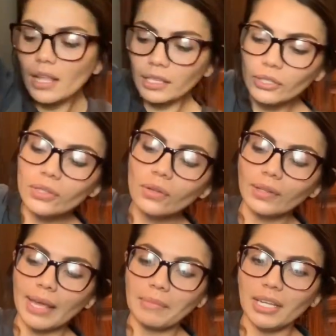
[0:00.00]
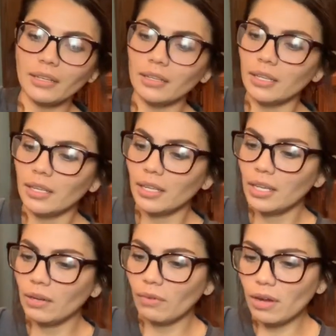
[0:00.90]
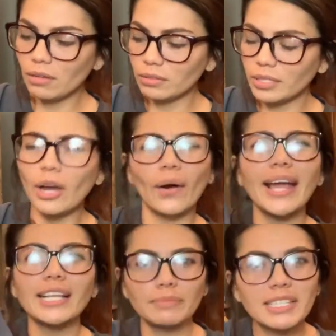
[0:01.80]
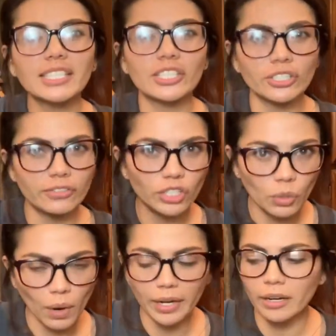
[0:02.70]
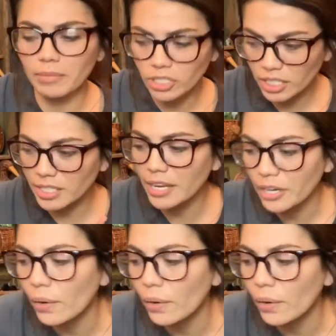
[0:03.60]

Lululemon, well, no, I asked my sister if she wanted them, and she said no.